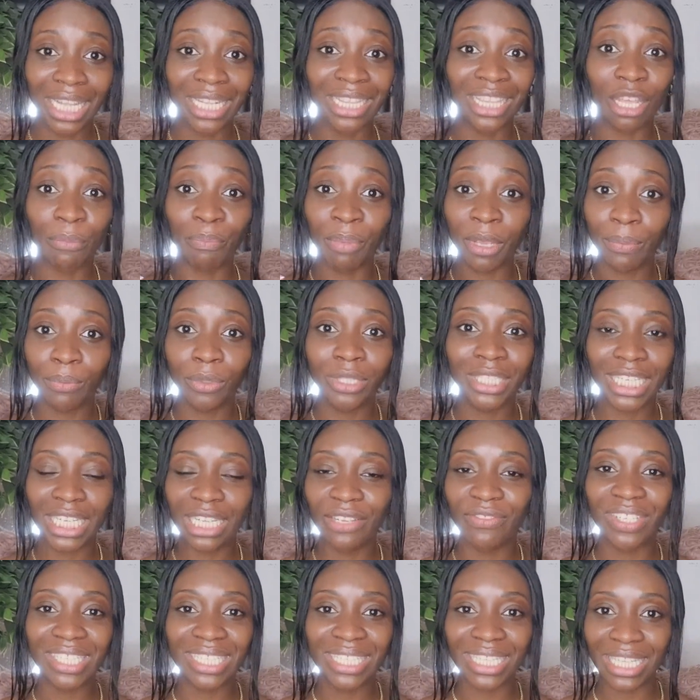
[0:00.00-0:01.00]
The people didn't
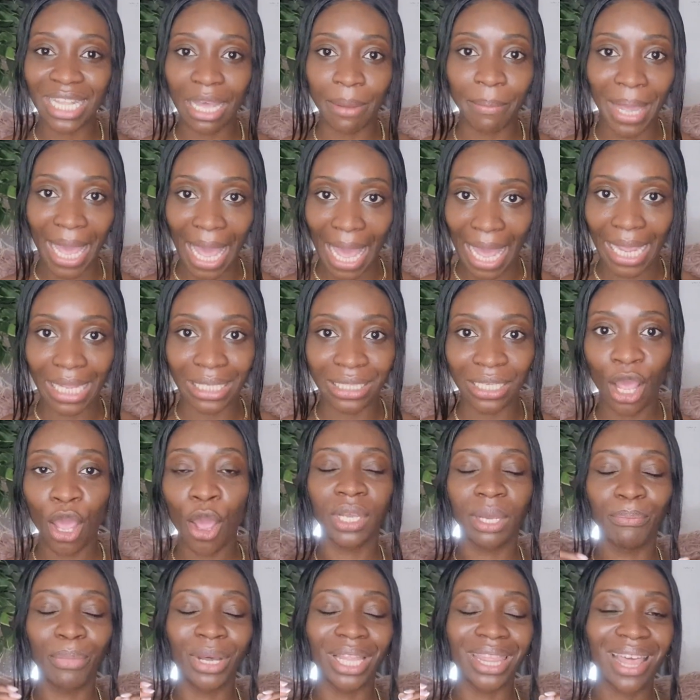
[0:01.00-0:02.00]
even see them, guys.
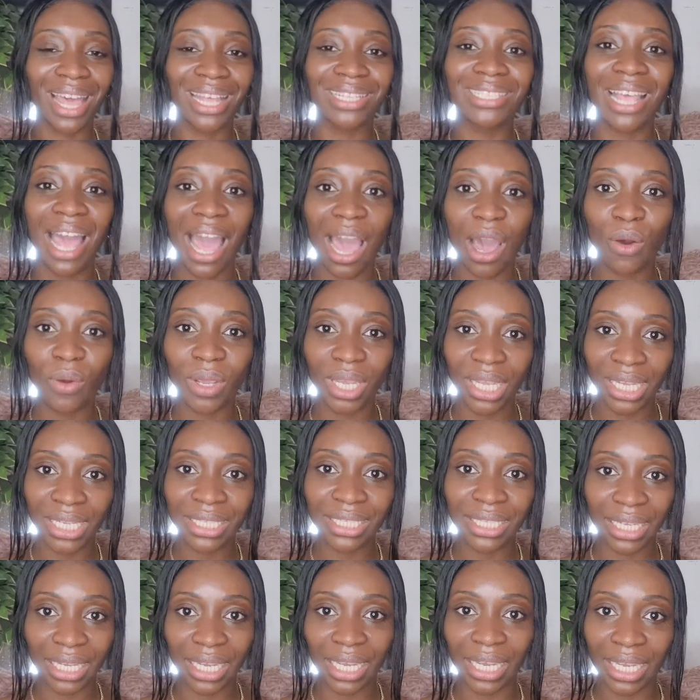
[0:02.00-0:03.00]
But that's how
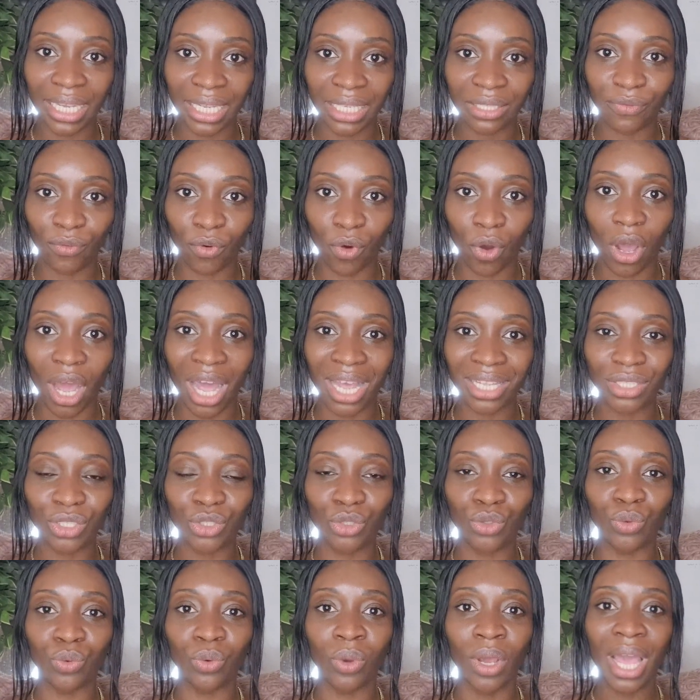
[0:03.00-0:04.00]
easy it is for us
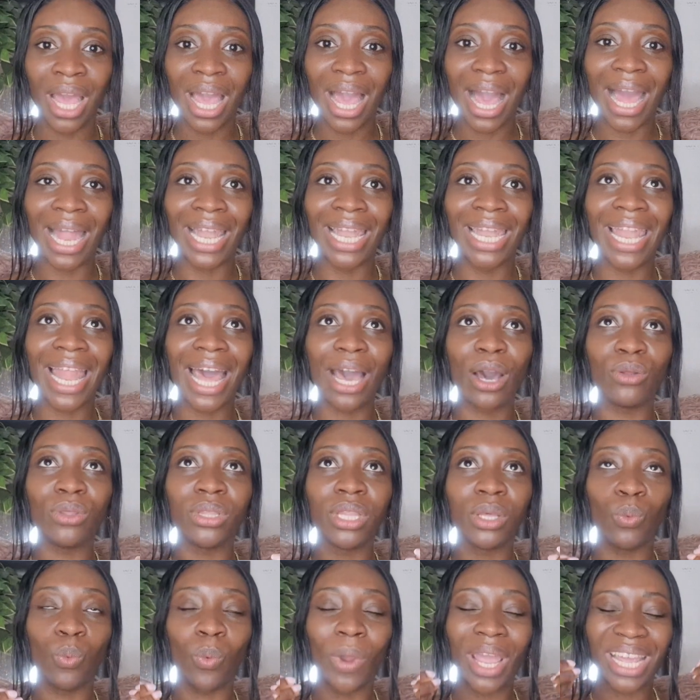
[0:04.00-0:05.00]
to allow
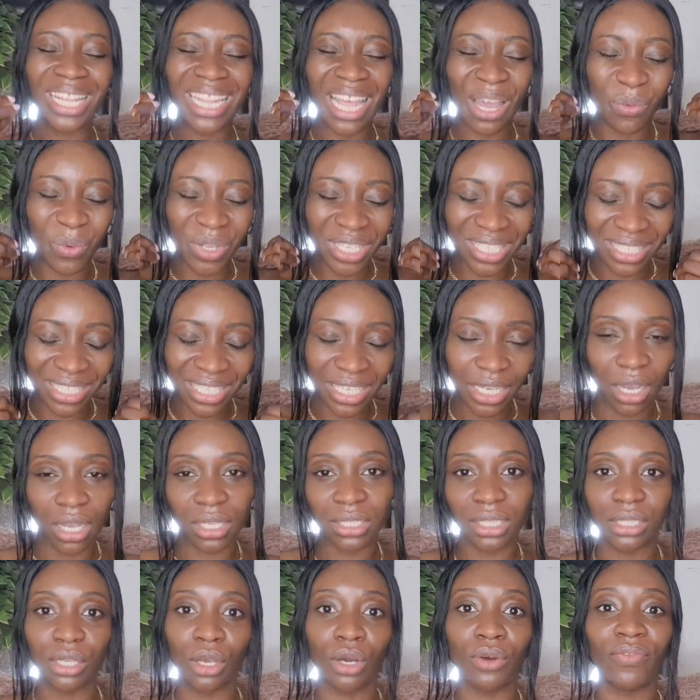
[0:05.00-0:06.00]
the way that we see
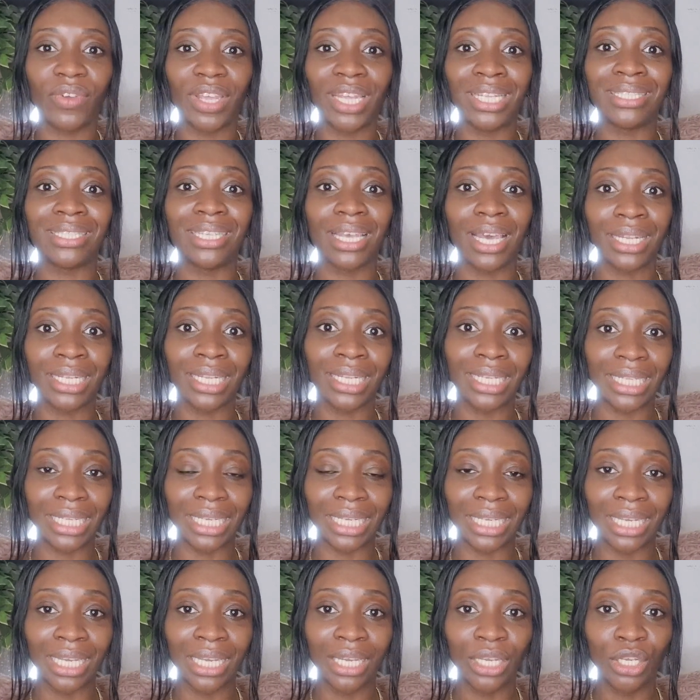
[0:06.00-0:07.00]
ourselves
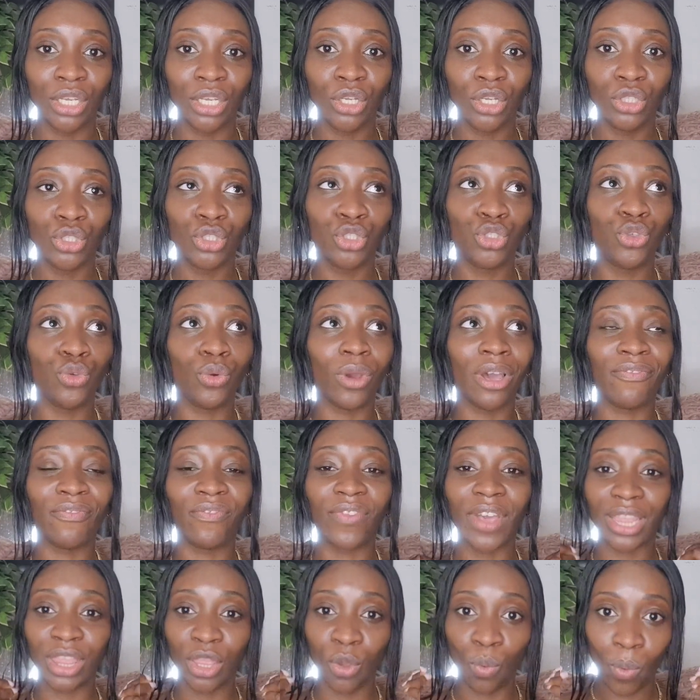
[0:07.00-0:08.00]
internally to
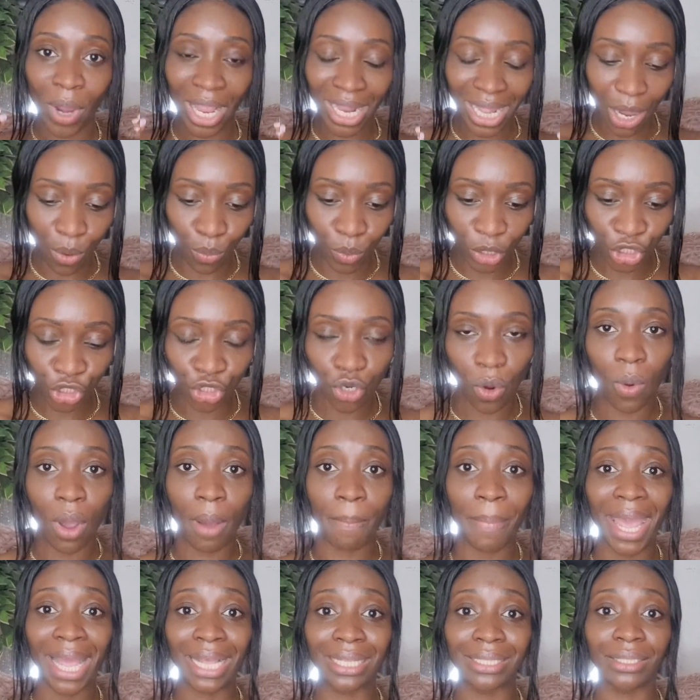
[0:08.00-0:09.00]
affect the way that we show
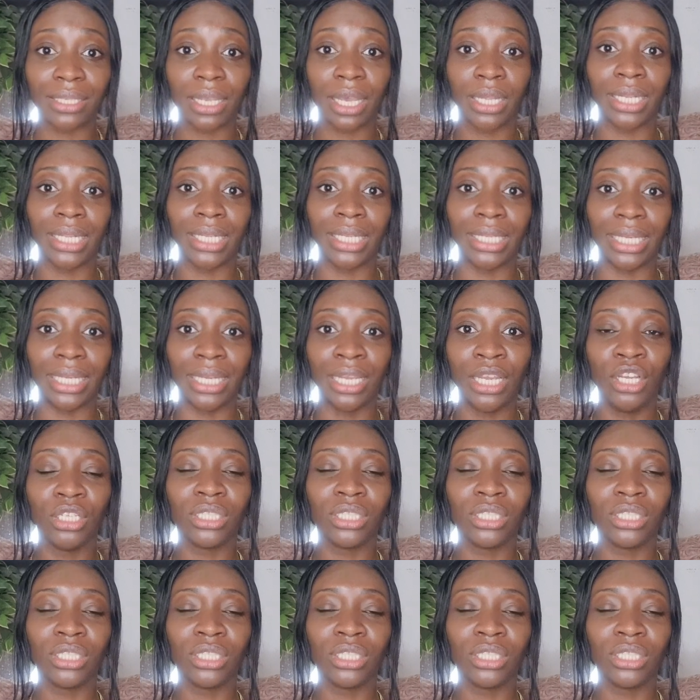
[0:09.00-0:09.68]
up externally.